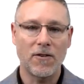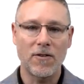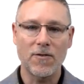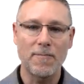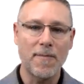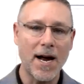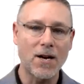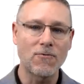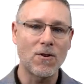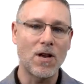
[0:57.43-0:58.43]
There's a
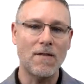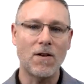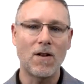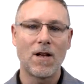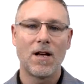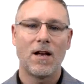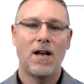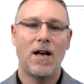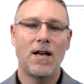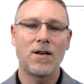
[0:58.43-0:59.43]
micro level
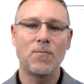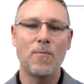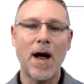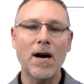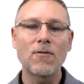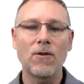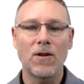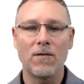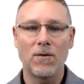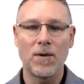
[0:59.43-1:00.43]
and a macro level.